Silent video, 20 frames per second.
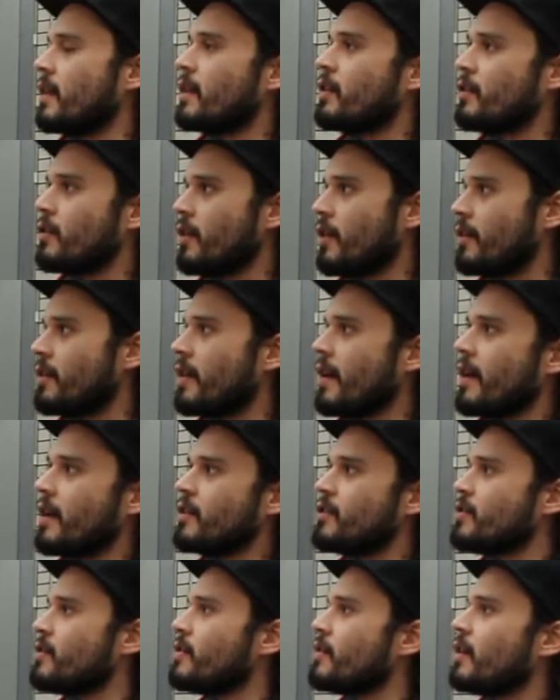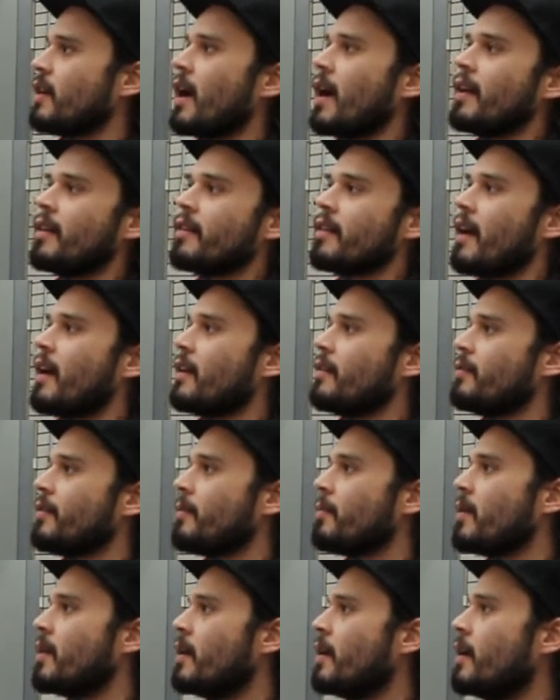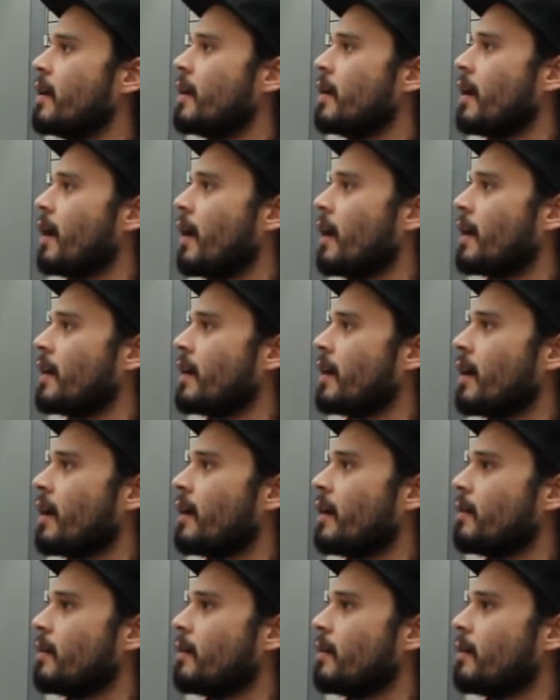start taking just the lines out of them and